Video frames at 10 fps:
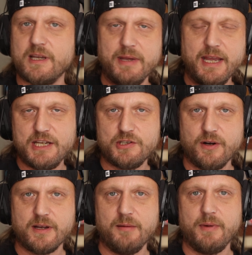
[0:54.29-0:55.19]
It can be any
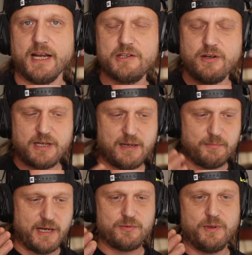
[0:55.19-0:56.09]
shotgun mic. Shotgun
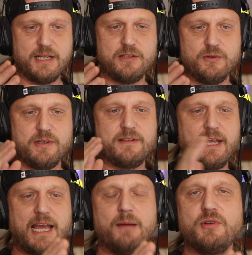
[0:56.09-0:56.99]
mics, what they do is
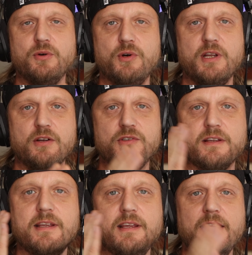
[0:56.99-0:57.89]
they capture audio
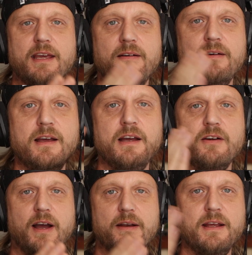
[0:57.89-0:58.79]
just here,
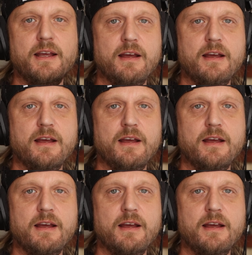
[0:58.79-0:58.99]
right?